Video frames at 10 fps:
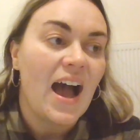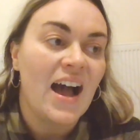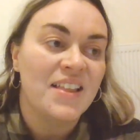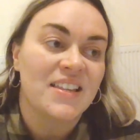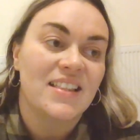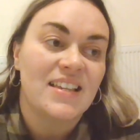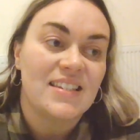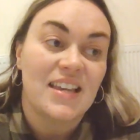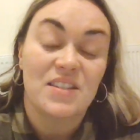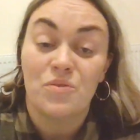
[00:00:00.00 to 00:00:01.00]
and that
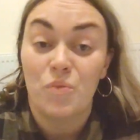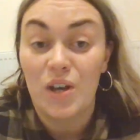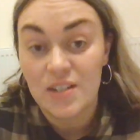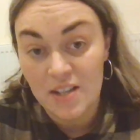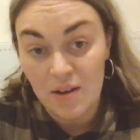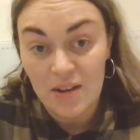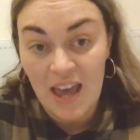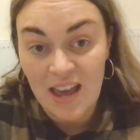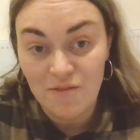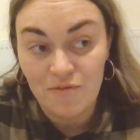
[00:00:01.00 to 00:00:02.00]
this lesson works
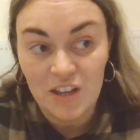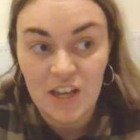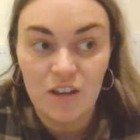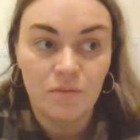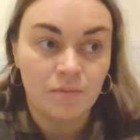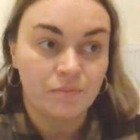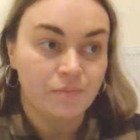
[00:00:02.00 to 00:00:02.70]
okay for you.